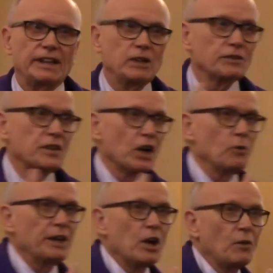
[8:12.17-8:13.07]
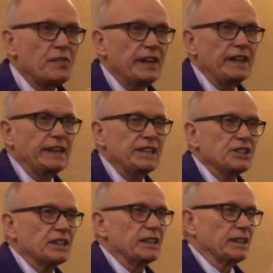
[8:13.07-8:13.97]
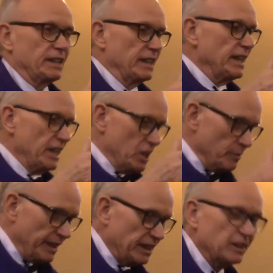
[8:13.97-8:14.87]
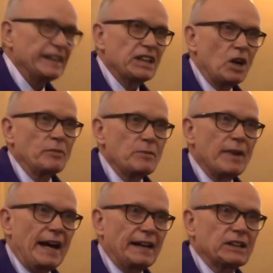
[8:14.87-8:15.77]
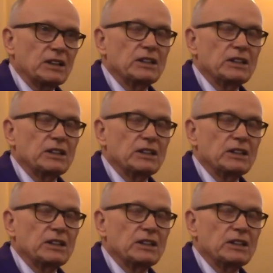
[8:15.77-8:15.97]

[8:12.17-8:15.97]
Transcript: Even though we don't think he's imminently coming back,